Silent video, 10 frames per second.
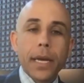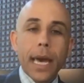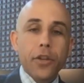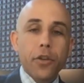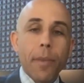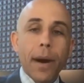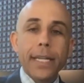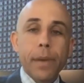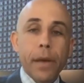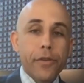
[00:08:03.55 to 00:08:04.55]
And you
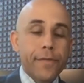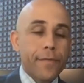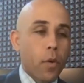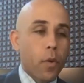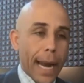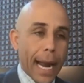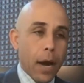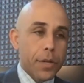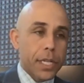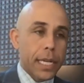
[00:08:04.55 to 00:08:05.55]
must spend those 4
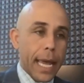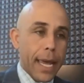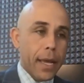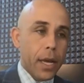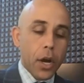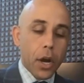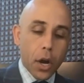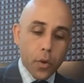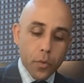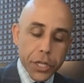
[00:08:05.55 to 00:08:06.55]
hours a day
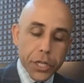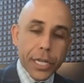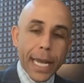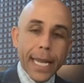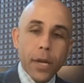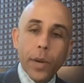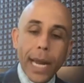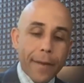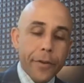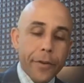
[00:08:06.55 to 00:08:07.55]
originating
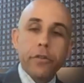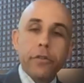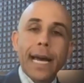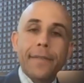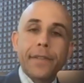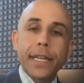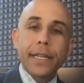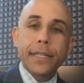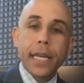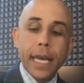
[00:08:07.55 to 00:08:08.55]
whatever your craft
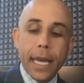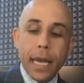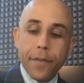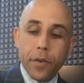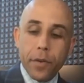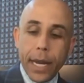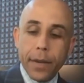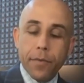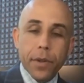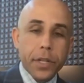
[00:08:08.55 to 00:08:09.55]
is. If you're a
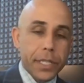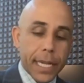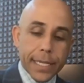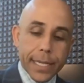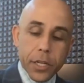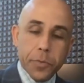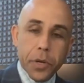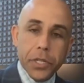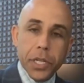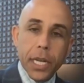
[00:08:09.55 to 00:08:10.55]
real estate
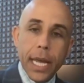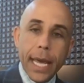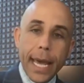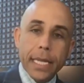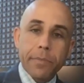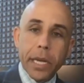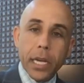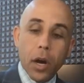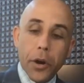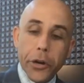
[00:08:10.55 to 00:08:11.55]
salesperson, it's
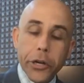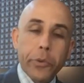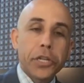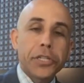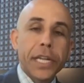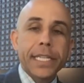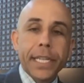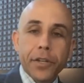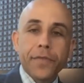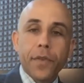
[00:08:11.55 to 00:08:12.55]
making all your real estate
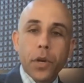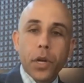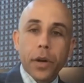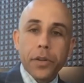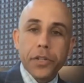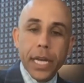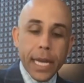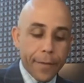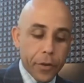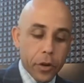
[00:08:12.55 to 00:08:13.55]
sales phone calls.
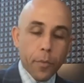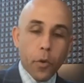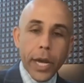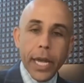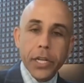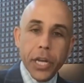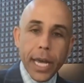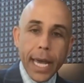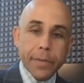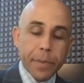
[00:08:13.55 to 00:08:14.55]
If you're in mortgage,
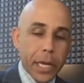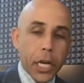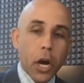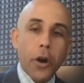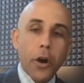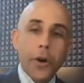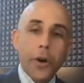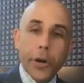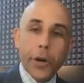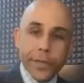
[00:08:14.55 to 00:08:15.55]
it's making all your
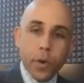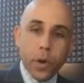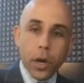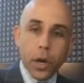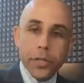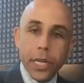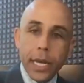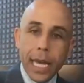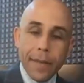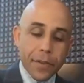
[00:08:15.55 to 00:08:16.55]
mortgage phone calls.
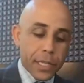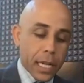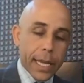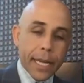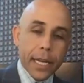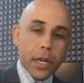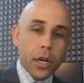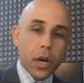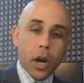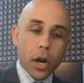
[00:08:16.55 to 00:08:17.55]
If you're selling
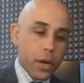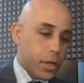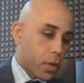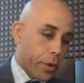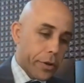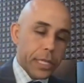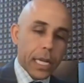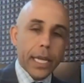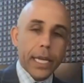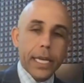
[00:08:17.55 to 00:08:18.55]
cars or you're
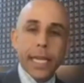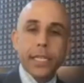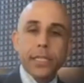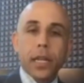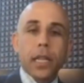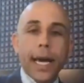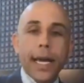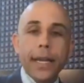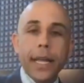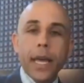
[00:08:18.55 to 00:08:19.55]
selling things
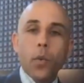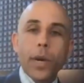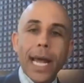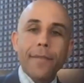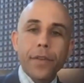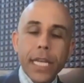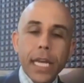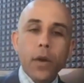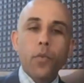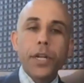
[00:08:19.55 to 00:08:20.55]
online, whatever the
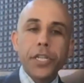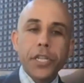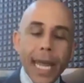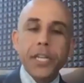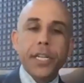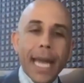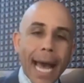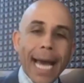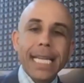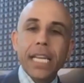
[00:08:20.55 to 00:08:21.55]
origination
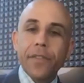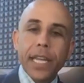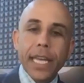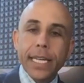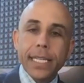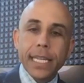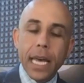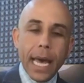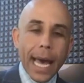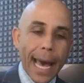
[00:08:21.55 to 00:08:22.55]
activity is,
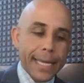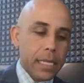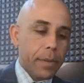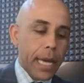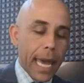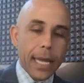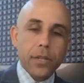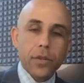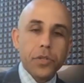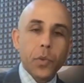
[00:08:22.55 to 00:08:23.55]
has to be 8
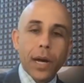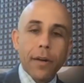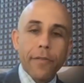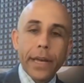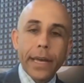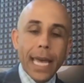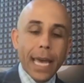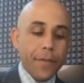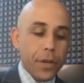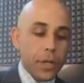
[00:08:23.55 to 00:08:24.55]
till 12.
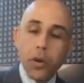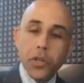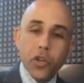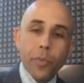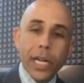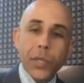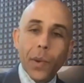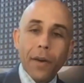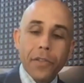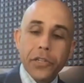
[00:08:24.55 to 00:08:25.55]
If you don't do by
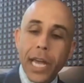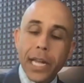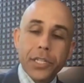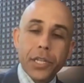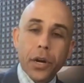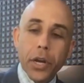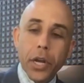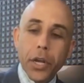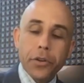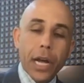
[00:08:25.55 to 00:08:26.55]
12, the chances
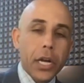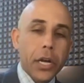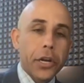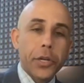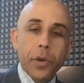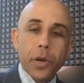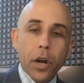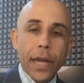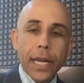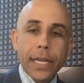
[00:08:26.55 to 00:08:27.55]
are you're not going to do it at
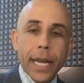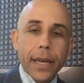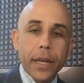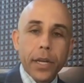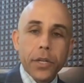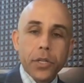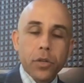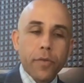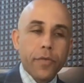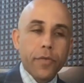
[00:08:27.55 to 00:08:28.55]
all that day.
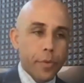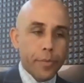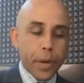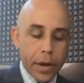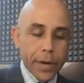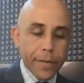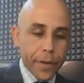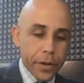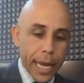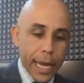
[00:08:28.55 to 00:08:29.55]
So if you're preparing for
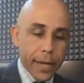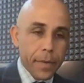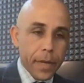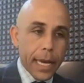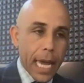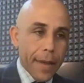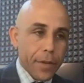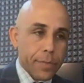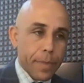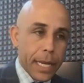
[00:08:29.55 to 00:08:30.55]
your day, if you're
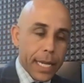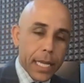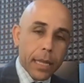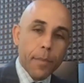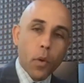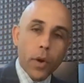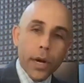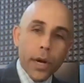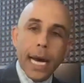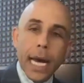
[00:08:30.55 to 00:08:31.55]
spending the
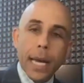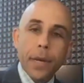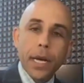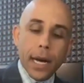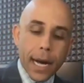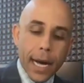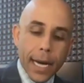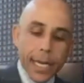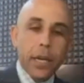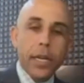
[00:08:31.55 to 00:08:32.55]
morning time
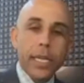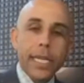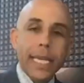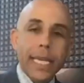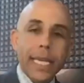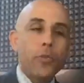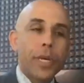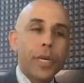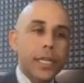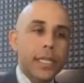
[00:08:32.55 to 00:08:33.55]
hustling on getting new
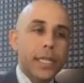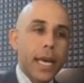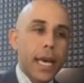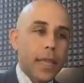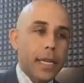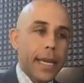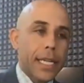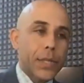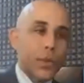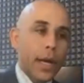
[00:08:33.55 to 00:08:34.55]
business, then
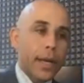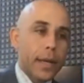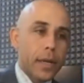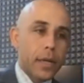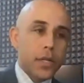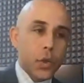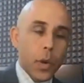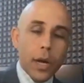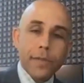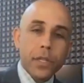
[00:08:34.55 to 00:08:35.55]
guess what?
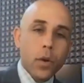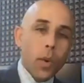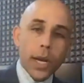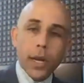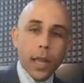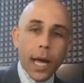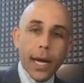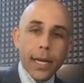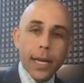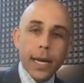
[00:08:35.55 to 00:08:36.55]
12 till 1
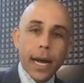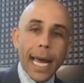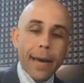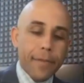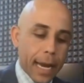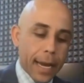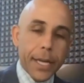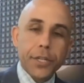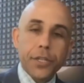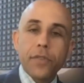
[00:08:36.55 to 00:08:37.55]
o'clock, I have kind of
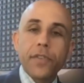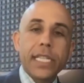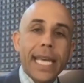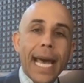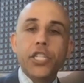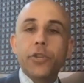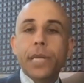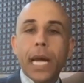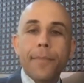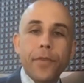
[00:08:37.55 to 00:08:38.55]
like service catch-up
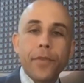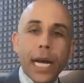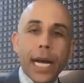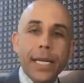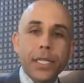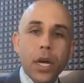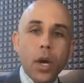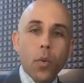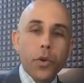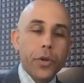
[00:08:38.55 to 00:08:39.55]
time for you guys,
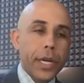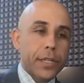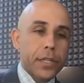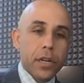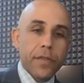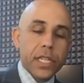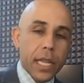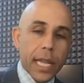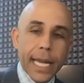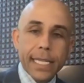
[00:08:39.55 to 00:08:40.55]
where you can service
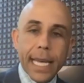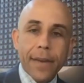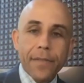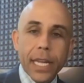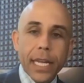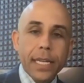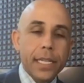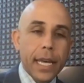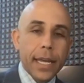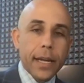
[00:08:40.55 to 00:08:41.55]
clients that have
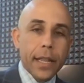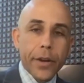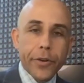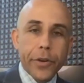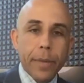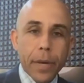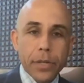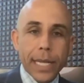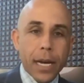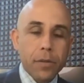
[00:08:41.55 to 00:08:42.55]
needs, clear your
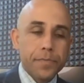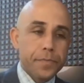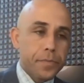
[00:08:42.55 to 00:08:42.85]
emails out,